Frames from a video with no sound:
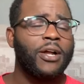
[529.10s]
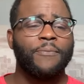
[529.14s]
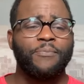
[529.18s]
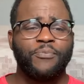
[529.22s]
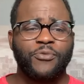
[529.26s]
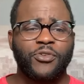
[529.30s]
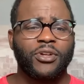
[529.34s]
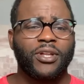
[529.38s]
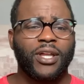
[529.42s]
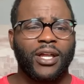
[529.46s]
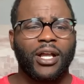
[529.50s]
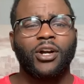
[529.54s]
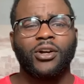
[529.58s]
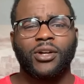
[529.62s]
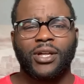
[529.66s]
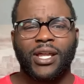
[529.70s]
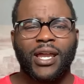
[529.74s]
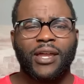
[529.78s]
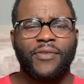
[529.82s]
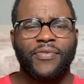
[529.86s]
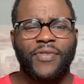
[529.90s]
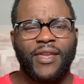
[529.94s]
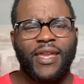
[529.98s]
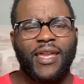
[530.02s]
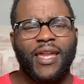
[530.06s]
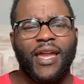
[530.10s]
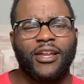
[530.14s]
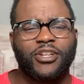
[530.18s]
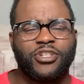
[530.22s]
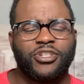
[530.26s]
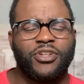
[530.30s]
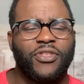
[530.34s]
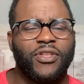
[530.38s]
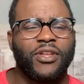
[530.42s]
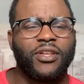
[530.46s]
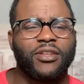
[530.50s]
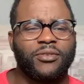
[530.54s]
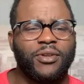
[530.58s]
you're like, okay, he actually
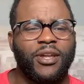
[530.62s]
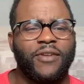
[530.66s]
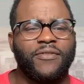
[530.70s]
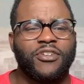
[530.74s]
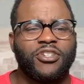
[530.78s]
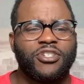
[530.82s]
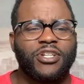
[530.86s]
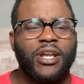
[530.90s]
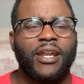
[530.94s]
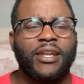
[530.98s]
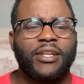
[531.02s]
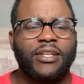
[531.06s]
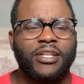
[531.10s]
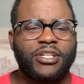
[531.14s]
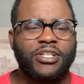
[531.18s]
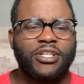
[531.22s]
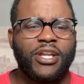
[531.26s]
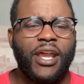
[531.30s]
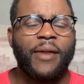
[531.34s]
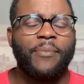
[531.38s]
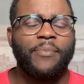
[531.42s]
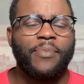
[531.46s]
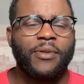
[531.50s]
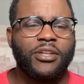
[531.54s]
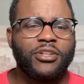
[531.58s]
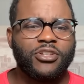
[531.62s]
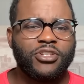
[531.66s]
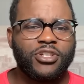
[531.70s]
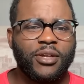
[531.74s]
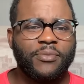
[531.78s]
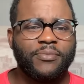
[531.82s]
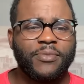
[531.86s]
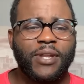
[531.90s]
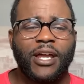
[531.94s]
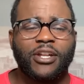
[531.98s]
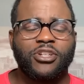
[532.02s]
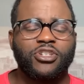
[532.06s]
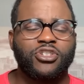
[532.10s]
thinks we have a shot at a championship,
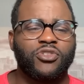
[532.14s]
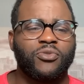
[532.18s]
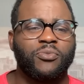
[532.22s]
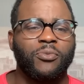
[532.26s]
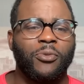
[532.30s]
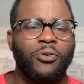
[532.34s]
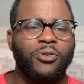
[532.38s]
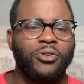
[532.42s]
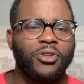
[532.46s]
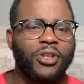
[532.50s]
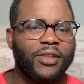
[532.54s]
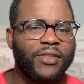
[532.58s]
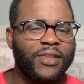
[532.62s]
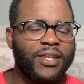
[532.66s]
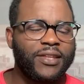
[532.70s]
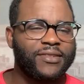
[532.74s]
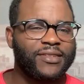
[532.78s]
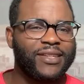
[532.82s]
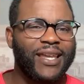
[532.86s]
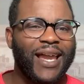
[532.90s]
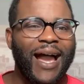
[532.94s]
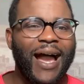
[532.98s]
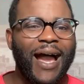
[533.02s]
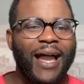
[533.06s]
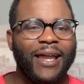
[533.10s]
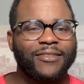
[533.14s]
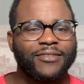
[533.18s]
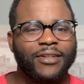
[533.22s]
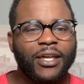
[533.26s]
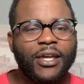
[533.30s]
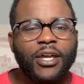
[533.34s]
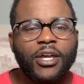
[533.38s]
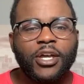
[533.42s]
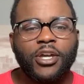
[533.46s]
not just molding these guys.